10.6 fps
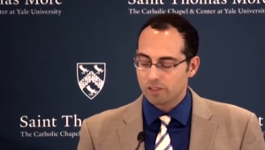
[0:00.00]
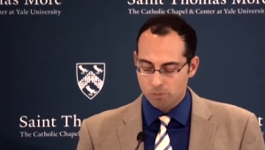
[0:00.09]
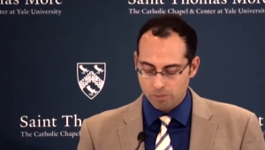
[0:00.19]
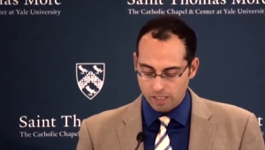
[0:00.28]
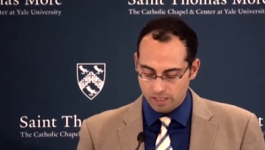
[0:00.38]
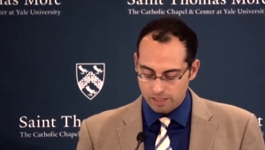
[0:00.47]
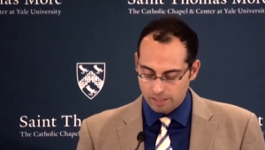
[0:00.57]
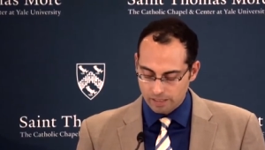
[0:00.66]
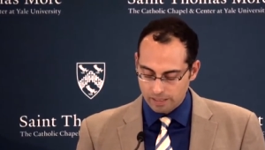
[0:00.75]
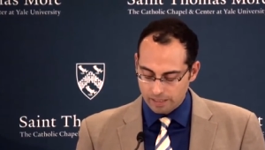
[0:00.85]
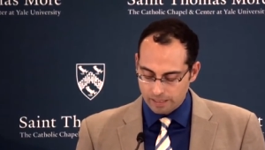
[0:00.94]
as well.
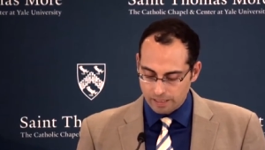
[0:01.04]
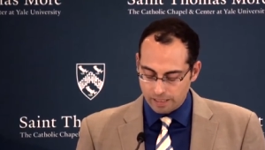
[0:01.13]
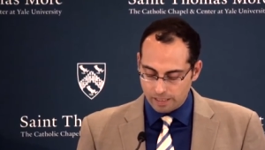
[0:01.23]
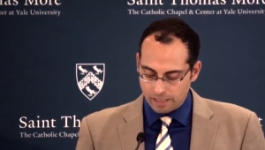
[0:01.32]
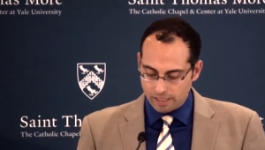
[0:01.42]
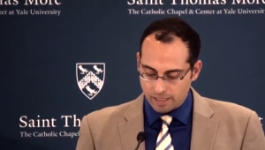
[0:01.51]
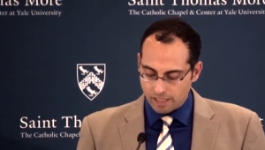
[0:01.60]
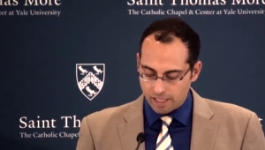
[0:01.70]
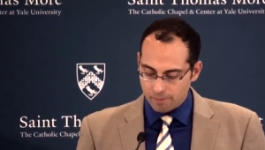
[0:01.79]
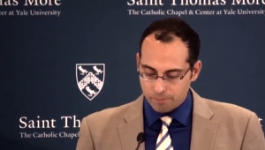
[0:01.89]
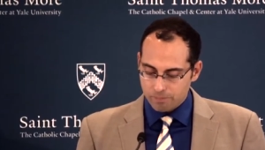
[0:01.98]

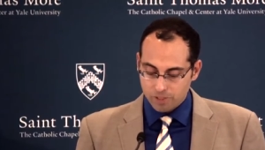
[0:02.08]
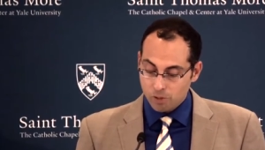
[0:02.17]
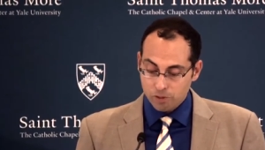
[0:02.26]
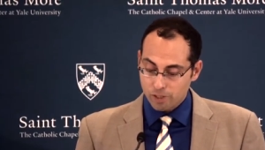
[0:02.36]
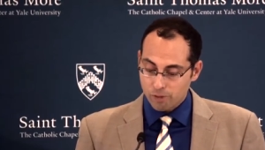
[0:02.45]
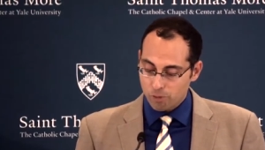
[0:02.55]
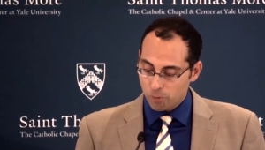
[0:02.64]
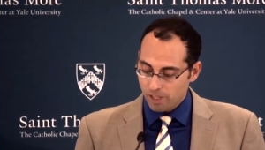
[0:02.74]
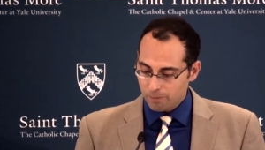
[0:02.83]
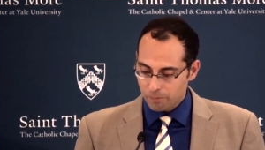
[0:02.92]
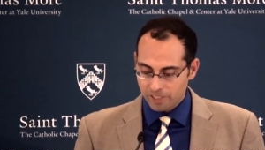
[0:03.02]
I'm totally
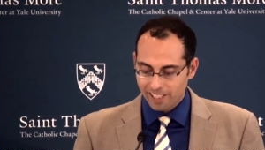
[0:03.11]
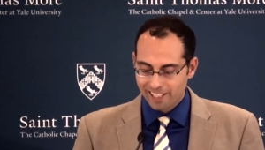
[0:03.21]
overwhelmed,